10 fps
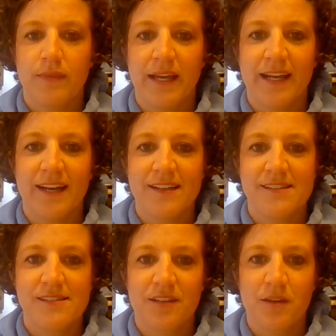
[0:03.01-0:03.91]
Hey
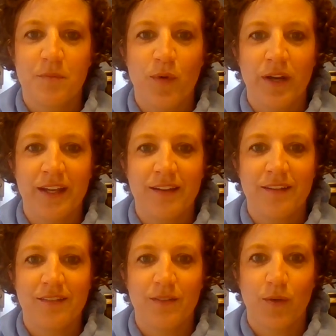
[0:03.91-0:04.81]
guys, good morning
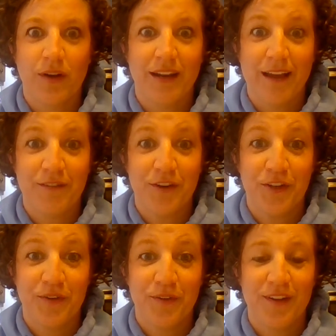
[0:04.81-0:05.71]
or good
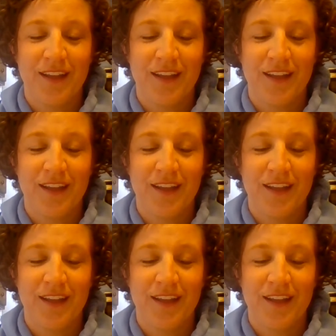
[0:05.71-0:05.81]
afternoon.